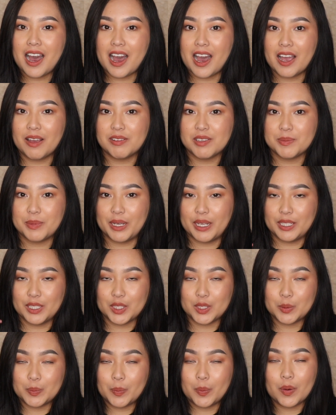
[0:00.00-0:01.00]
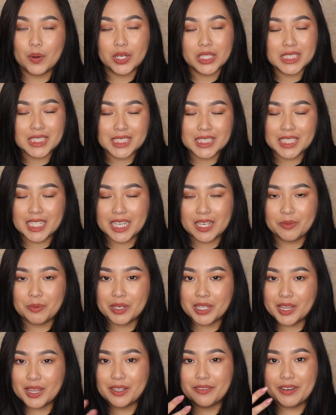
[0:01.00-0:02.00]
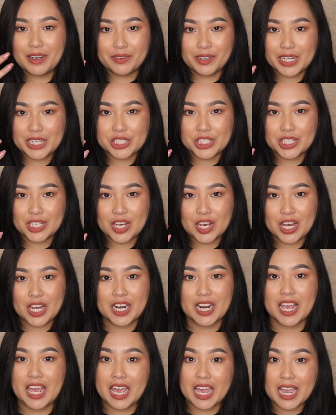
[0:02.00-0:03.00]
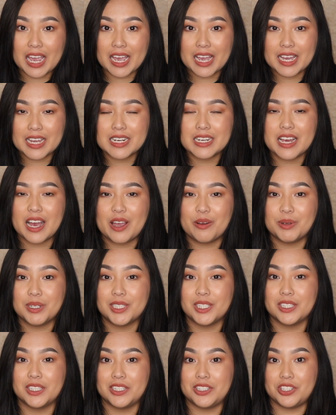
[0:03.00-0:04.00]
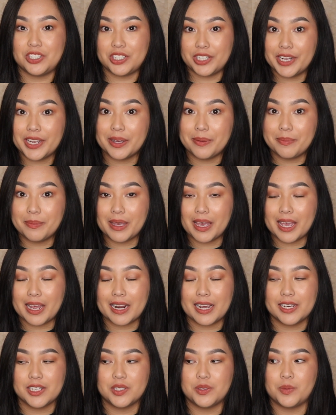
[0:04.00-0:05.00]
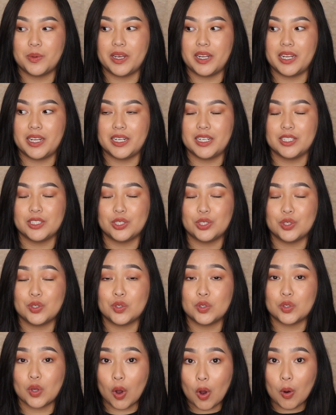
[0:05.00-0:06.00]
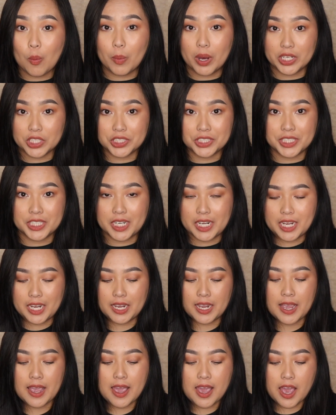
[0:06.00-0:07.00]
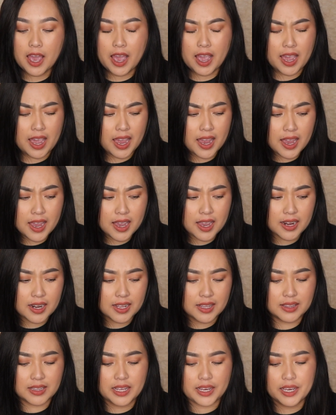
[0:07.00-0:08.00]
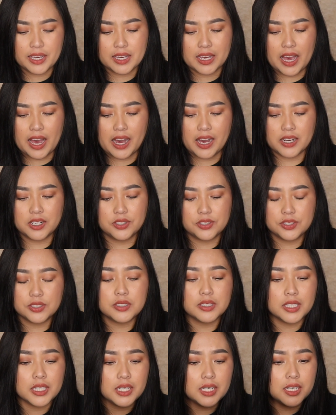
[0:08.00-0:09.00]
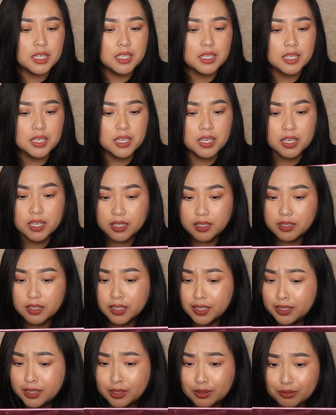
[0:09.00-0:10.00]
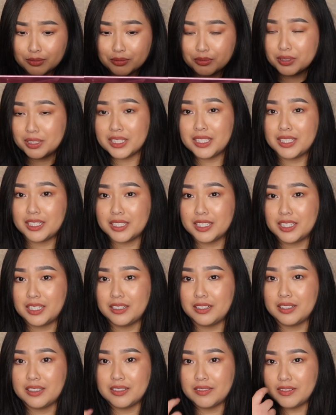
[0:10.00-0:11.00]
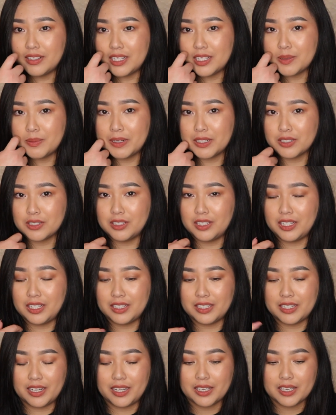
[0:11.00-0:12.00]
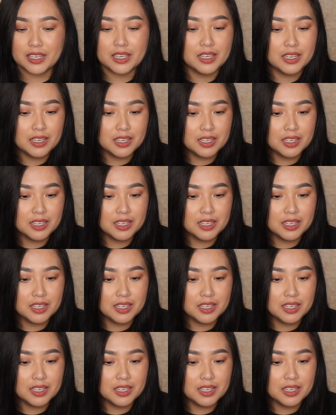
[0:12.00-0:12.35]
I was playing sports with the foundation on, and I went to the gym, and I sweated so much today, and like actually it looks really good, especially like